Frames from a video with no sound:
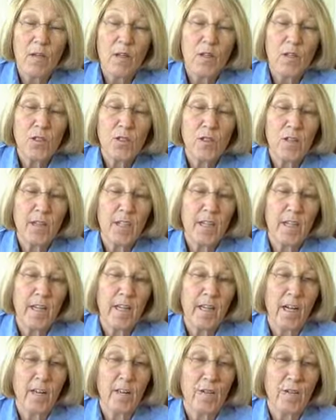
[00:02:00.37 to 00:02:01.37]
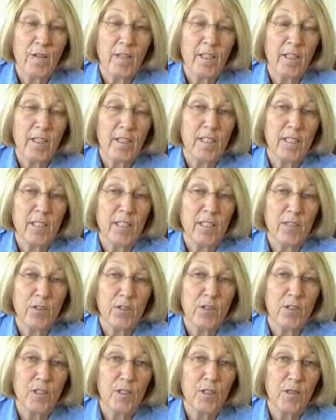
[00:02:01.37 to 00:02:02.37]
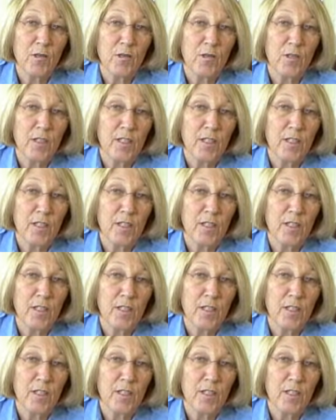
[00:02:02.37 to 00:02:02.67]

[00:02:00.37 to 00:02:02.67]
So they take out of their daily schedules and their work